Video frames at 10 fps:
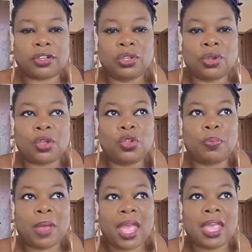You know, you
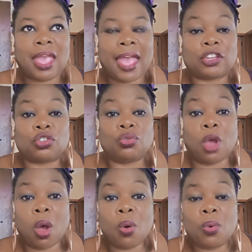pay as you
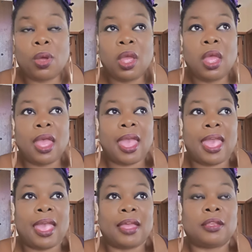go,
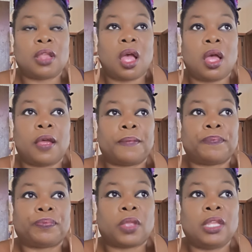and
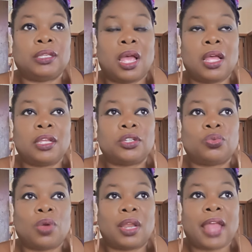it does
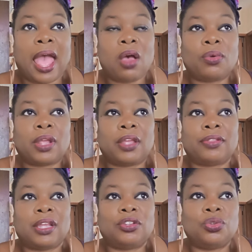run out, and
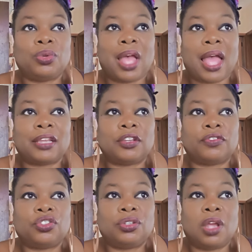they do kind of
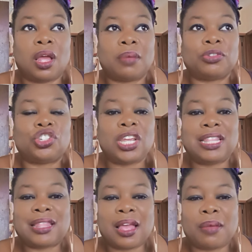
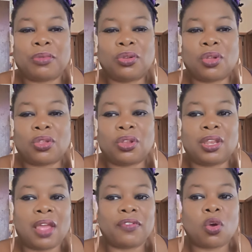cheat them. You know, you're
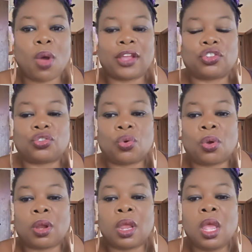never quite
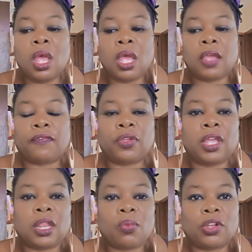sure if you're
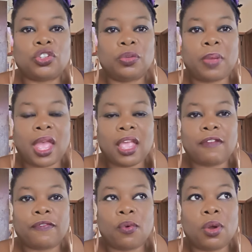getting what you pay
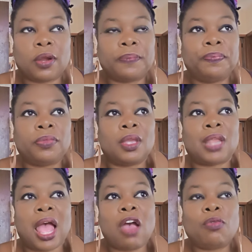for.
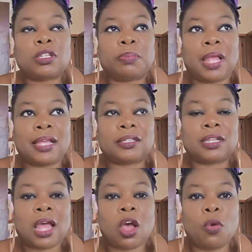Now, I was blessed
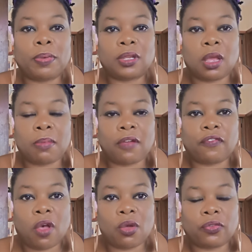that I opened up my
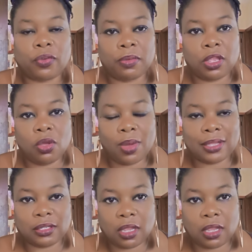phone from the U.S.